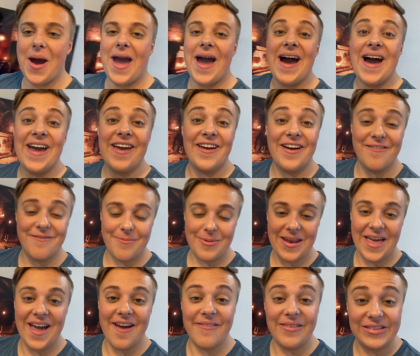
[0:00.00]
I have been
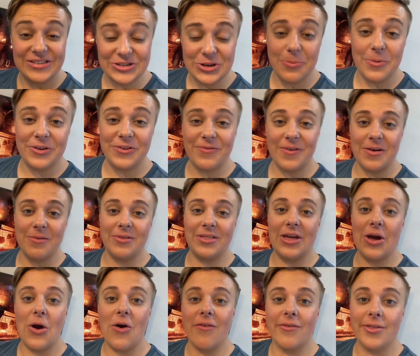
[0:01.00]
having so much fun with it
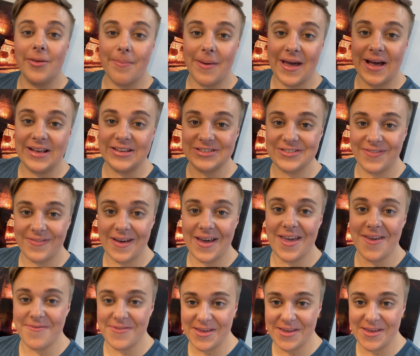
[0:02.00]
over the past 5